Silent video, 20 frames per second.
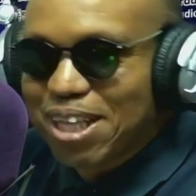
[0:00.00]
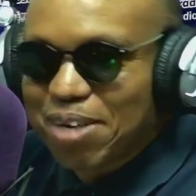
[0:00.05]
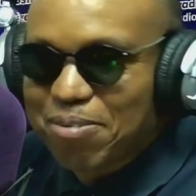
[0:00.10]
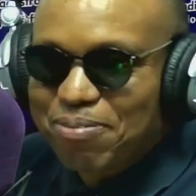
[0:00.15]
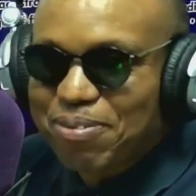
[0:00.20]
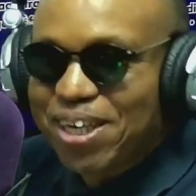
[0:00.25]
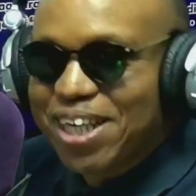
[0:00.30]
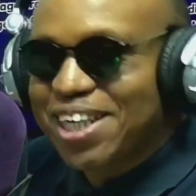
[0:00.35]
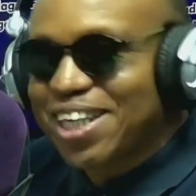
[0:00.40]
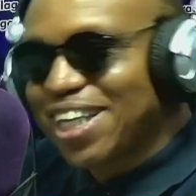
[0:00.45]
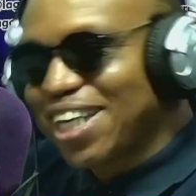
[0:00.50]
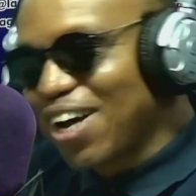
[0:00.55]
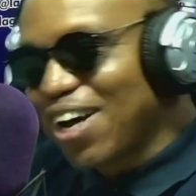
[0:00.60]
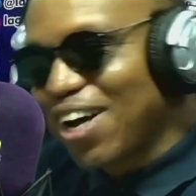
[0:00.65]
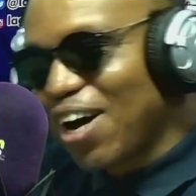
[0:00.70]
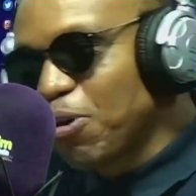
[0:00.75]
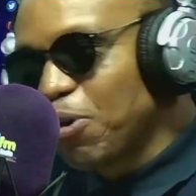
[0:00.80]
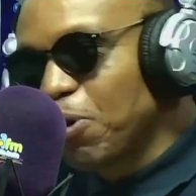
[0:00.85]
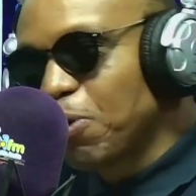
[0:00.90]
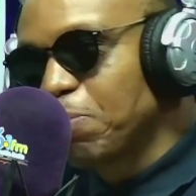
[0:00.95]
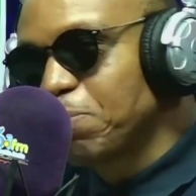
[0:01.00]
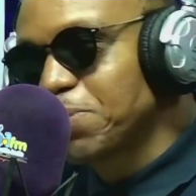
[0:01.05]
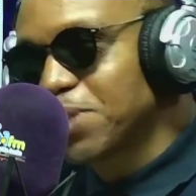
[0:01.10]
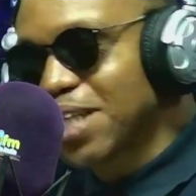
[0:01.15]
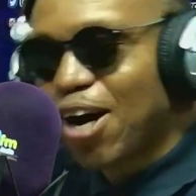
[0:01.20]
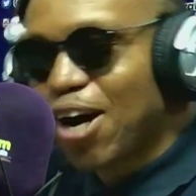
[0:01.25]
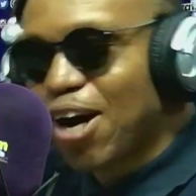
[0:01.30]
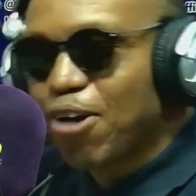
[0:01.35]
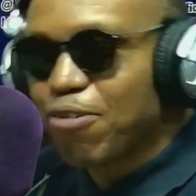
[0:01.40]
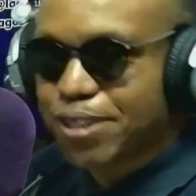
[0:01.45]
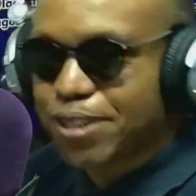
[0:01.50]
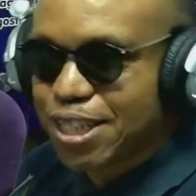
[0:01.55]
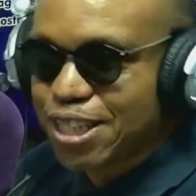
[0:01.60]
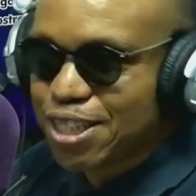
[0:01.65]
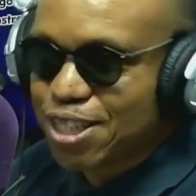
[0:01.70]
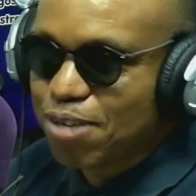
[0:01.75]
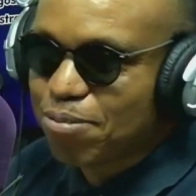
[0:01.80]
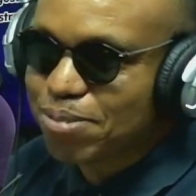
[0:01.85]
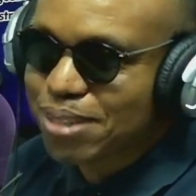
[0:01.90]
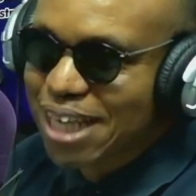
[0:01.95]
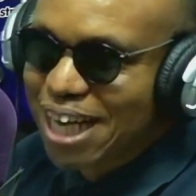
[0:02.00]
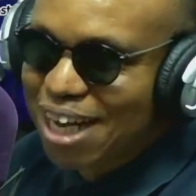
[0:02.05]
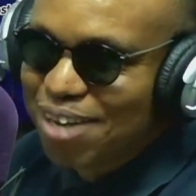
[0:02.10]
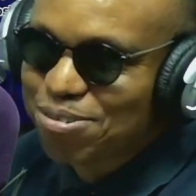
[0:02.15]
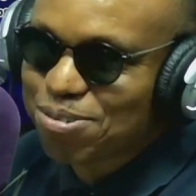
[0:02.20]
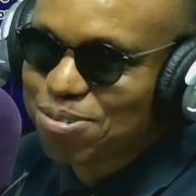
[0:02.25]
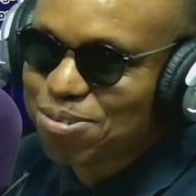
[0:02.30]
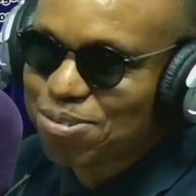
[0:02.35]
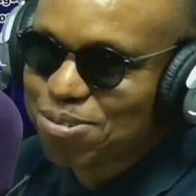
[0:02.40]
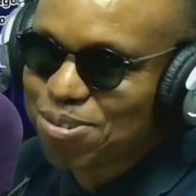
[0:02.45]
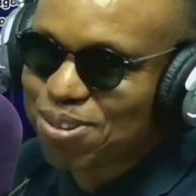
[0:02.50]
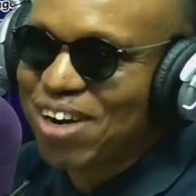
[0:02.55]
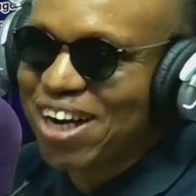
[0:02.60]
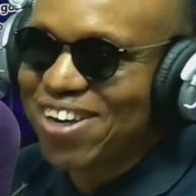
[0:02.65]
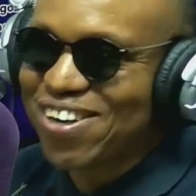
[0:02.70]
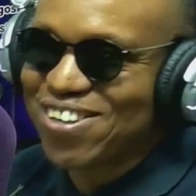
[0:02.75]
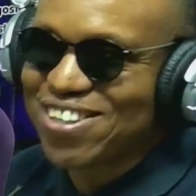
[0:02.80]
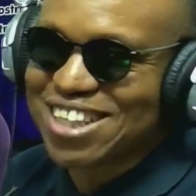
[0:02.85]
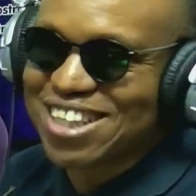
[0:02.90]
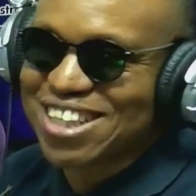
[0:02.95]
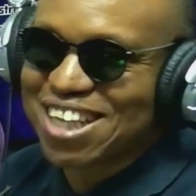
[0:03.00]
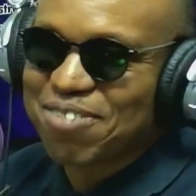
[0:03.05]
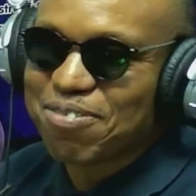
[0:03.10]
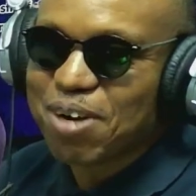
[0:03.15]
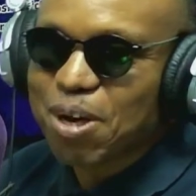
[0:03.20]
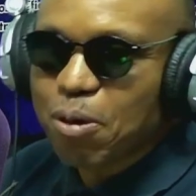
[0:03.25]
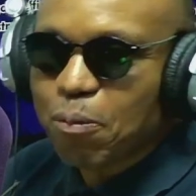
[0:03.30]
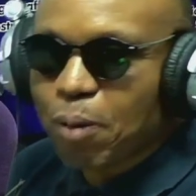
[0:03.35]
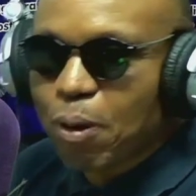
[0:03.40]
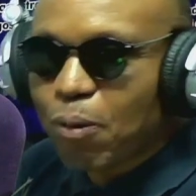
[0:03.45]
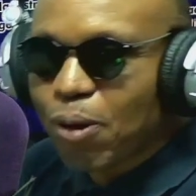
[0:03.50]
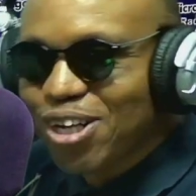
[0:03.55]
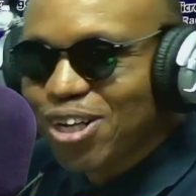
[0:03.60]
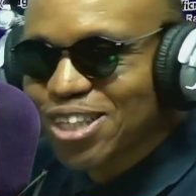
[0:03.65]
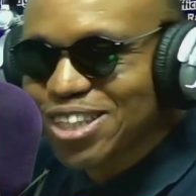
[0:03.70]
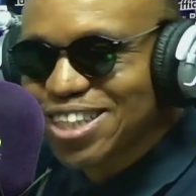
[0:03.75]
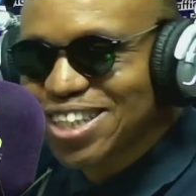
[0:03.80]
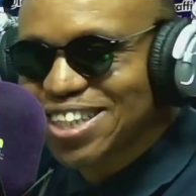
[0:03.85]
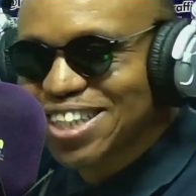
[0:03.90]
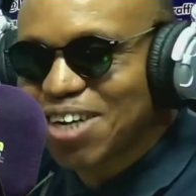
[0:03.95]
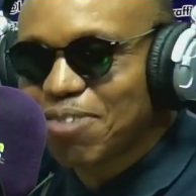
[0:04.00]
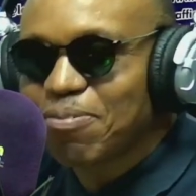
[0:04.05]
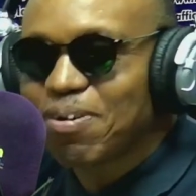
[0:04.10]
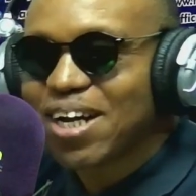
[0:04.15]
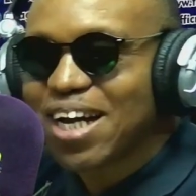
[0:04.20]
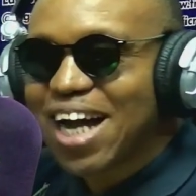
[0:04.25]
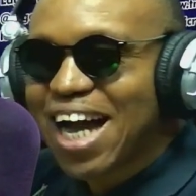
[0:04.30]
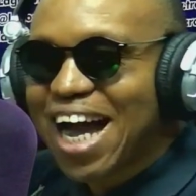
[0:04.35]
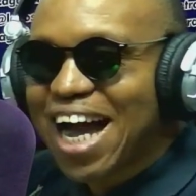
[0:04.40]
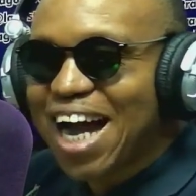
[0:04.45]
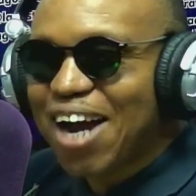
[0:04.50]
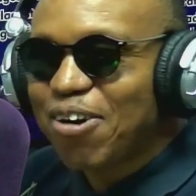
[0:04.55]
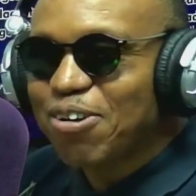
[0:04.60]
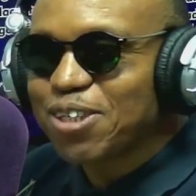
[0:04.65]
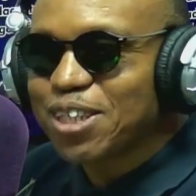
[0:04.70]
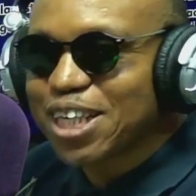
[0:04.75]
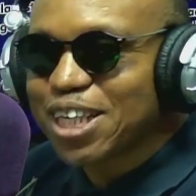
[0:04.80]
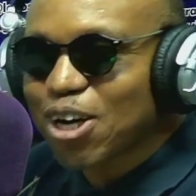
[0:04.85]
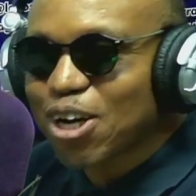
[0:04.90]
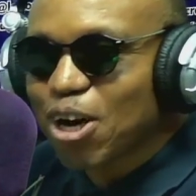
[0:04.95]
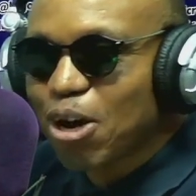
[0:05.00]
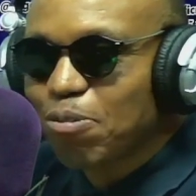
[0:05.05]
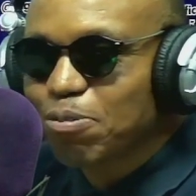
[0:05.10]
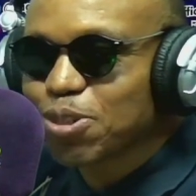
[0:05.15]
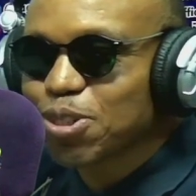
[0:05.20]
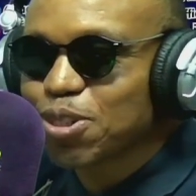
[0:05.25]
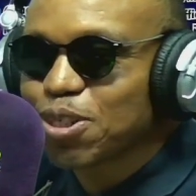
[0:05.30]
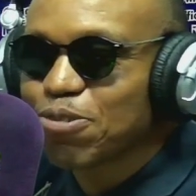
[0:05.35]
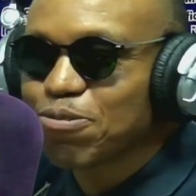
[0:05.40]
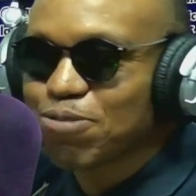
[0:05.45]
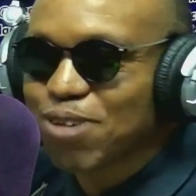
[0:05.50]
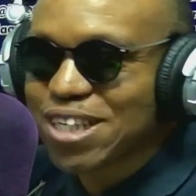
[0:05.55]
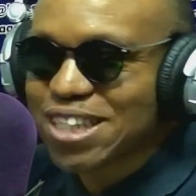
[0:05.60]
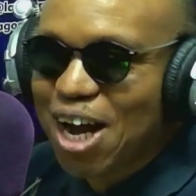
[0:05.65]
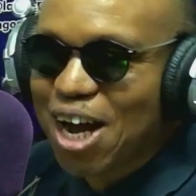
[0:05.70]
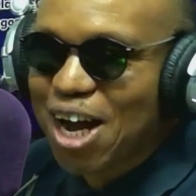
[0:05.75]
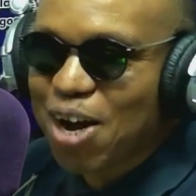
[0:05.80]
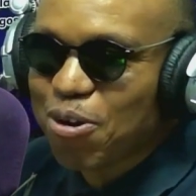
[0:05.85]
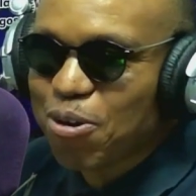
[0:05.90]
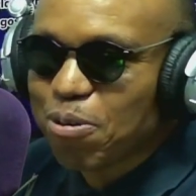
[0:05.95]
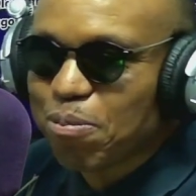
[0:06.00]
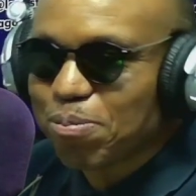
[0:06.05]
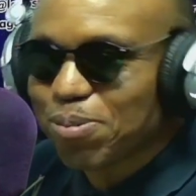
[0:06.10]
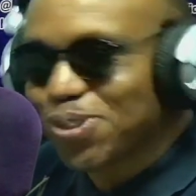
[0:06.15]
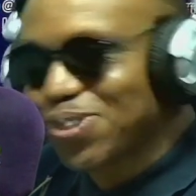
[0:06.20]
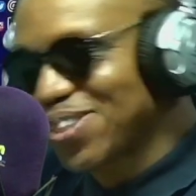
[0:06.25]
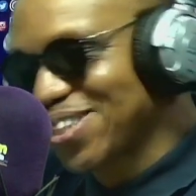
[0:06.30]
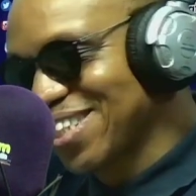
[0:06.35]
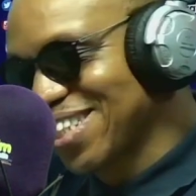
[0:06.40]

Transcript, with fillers: I mean, in our homes, in our offices, sometimes we we'll come across them. But what causes them? How did they come to infest our homes?